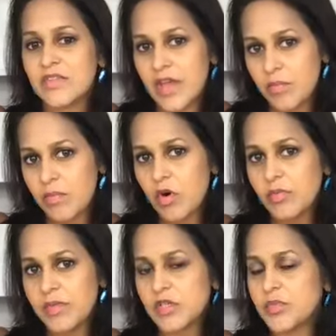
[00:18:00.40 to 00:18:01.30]
in that
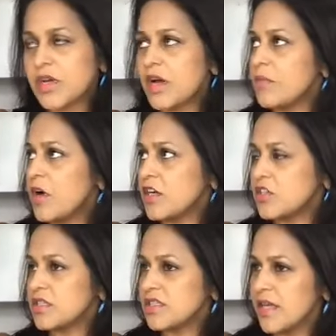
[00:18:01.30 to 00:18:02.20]
moment to become
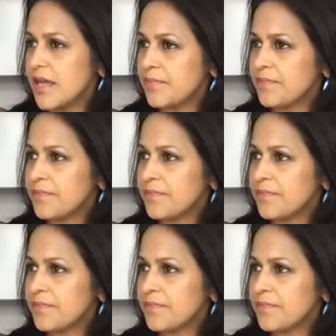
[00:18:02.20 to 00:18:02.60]
conscious and say,